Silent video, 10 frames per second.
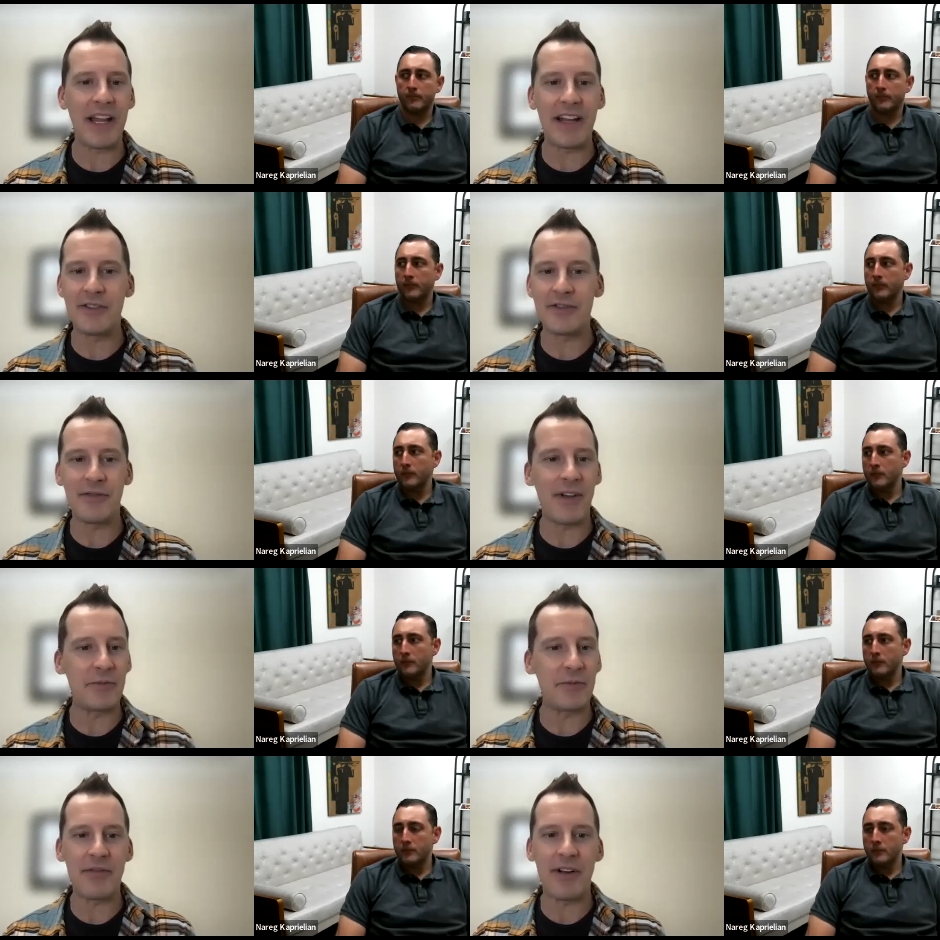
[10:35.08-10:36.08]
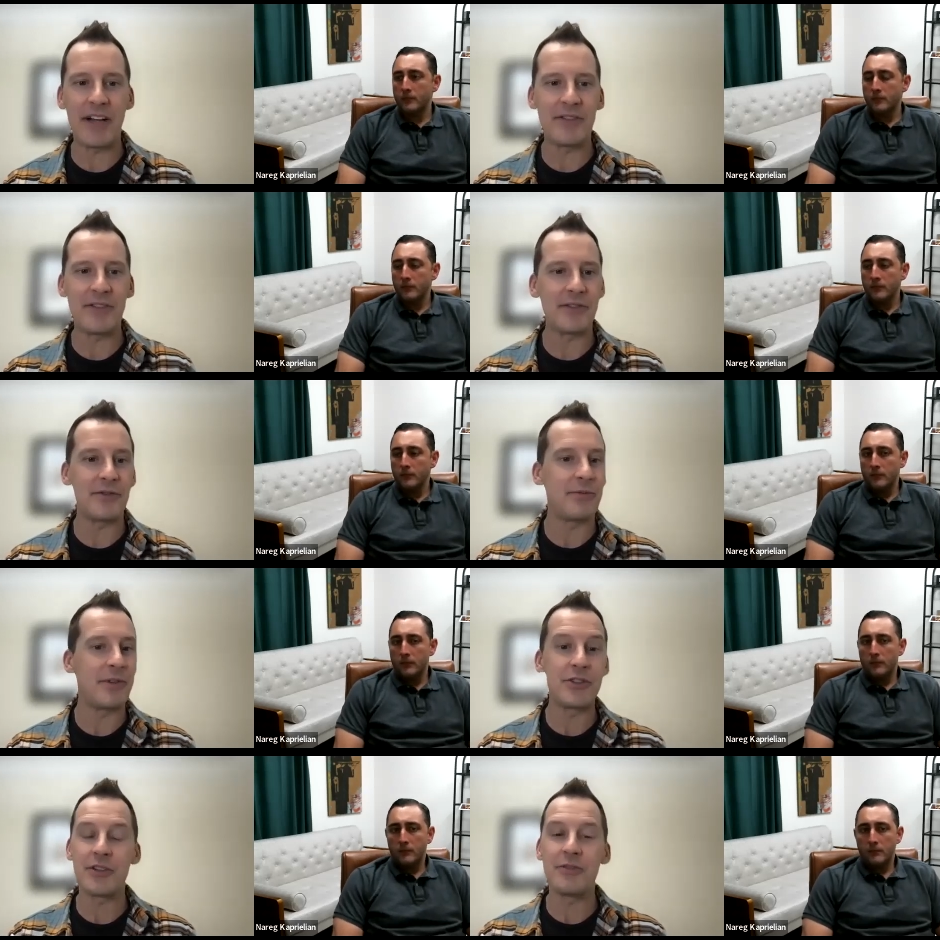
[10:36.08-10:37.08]
Speaker 1: planners, investment advisors,
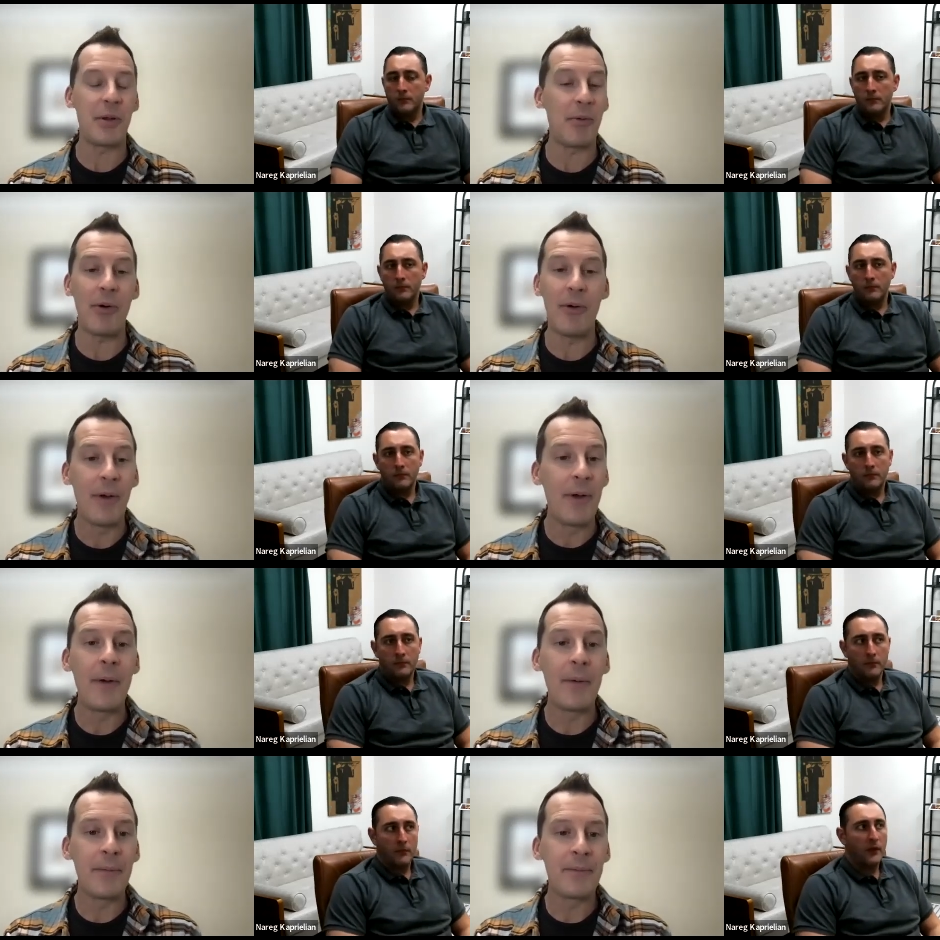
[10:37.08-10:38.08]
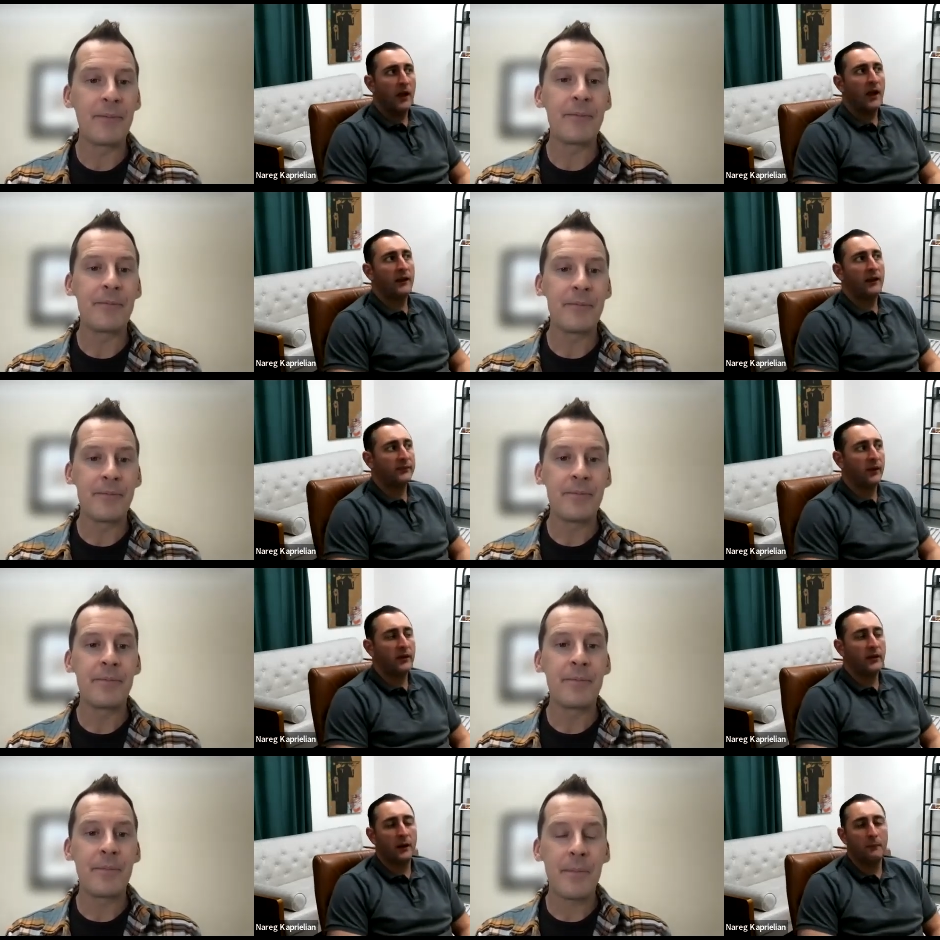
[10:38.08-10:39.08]
insurance people?
Speaker 2: Yeah, it's
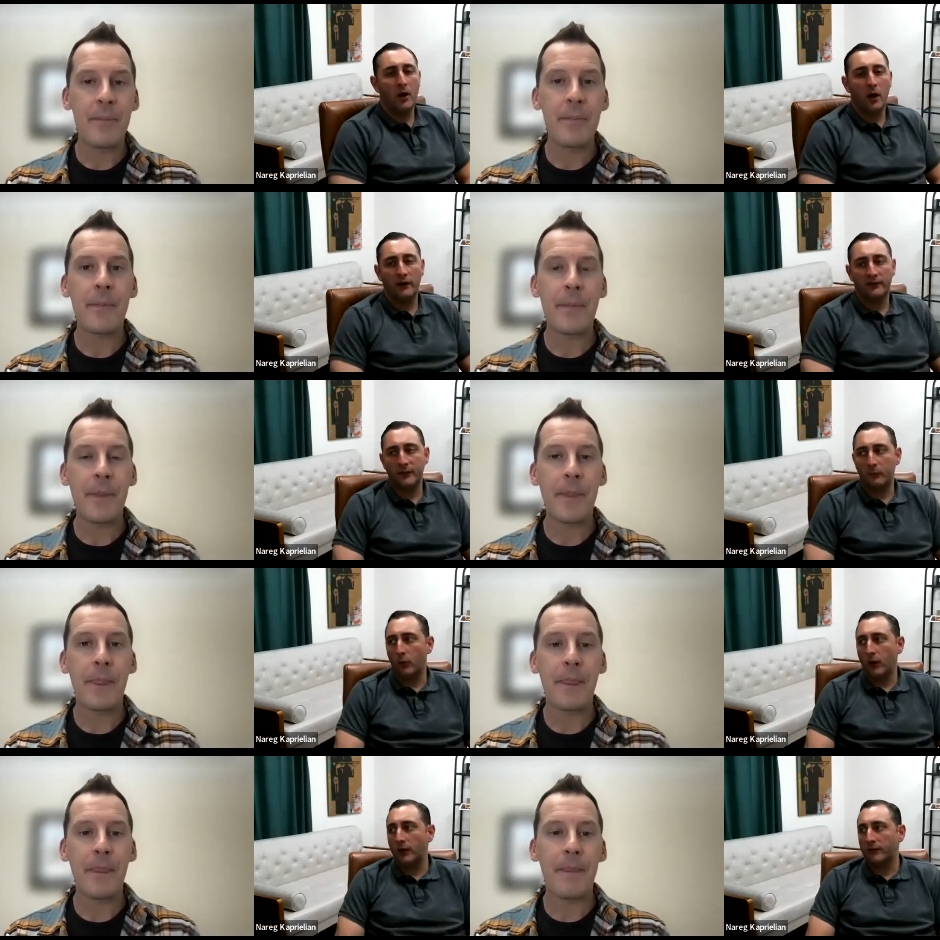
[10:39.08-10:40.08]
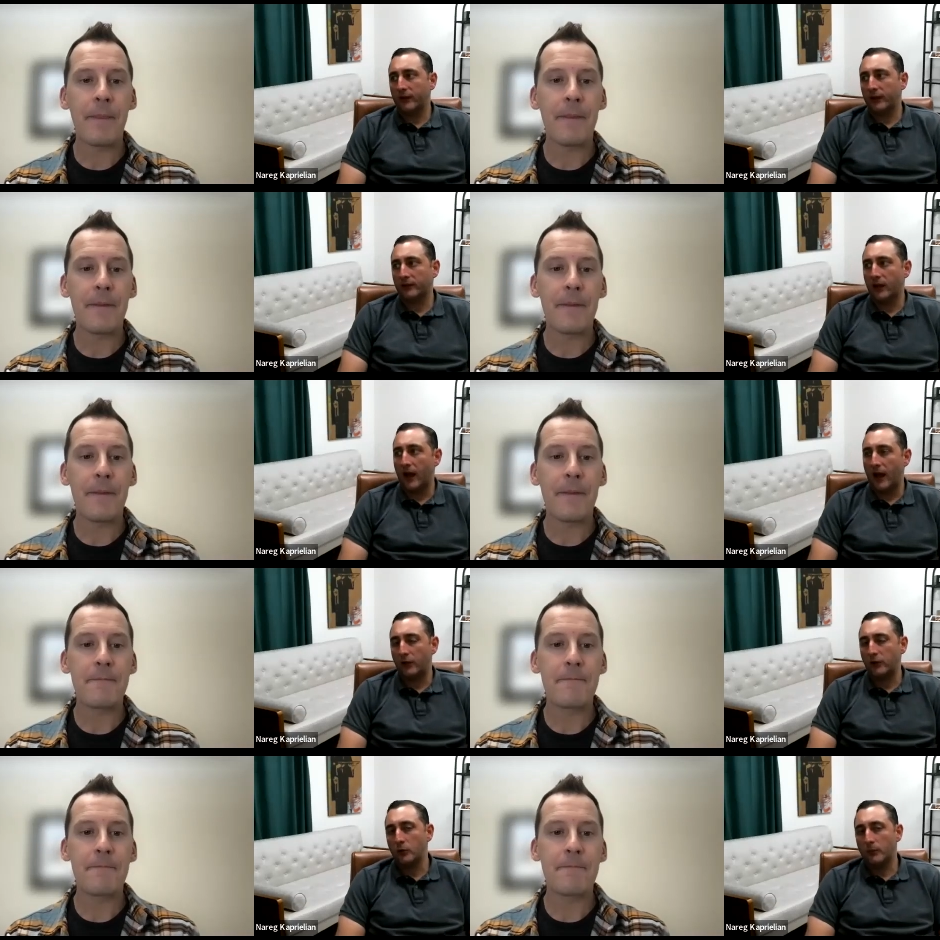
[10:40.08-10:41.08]
uh, you got to be honest. Number one, it's like not
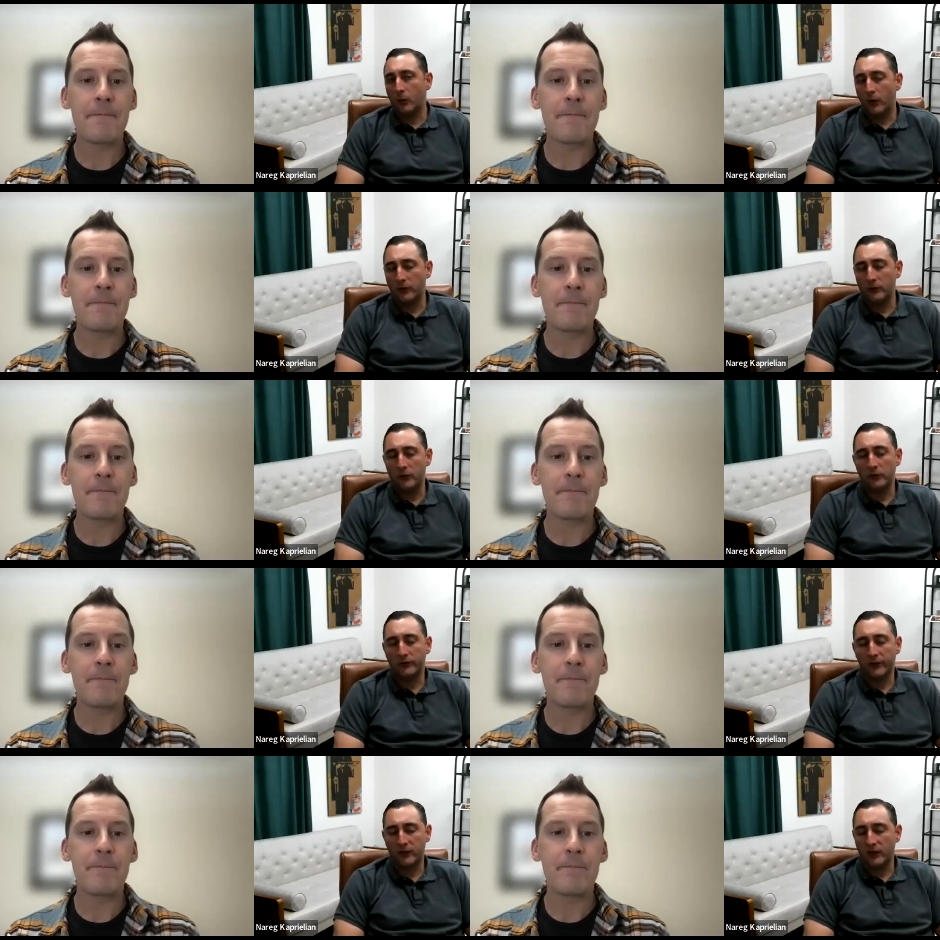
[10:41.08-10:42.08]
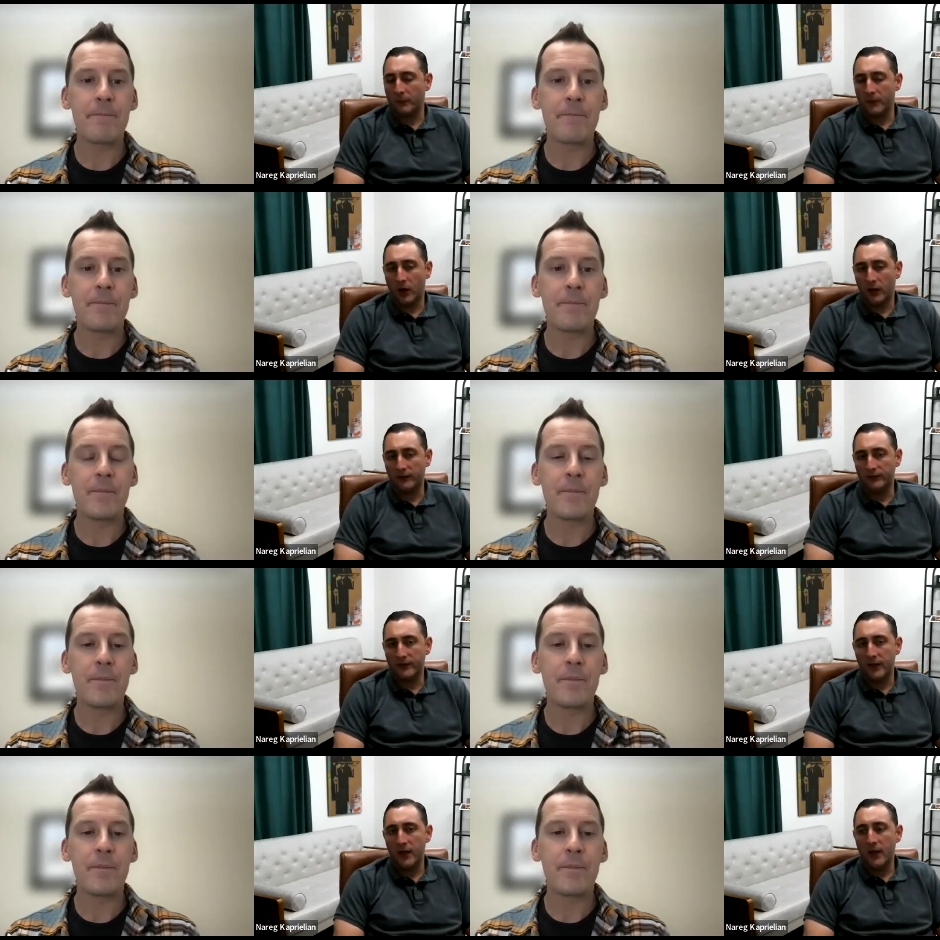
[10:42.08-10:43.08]
how you do it, but what you do. It's like you got to be
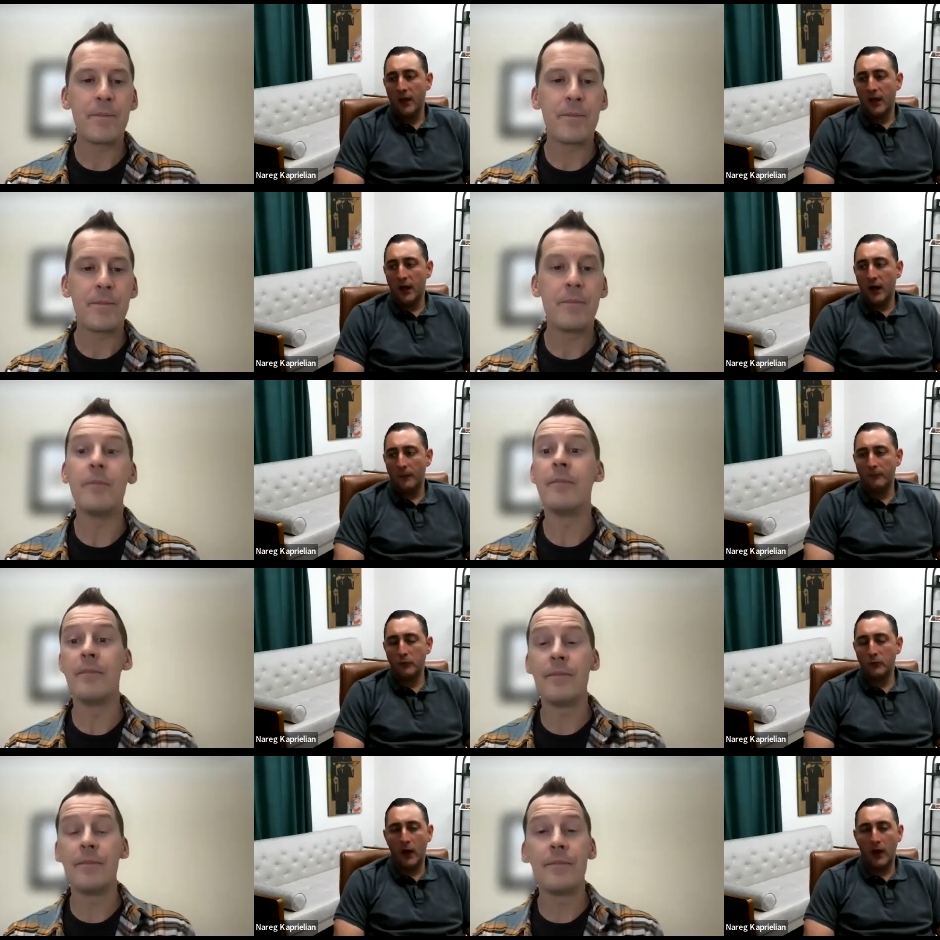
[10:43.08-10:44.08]
honest. Mm. Um, you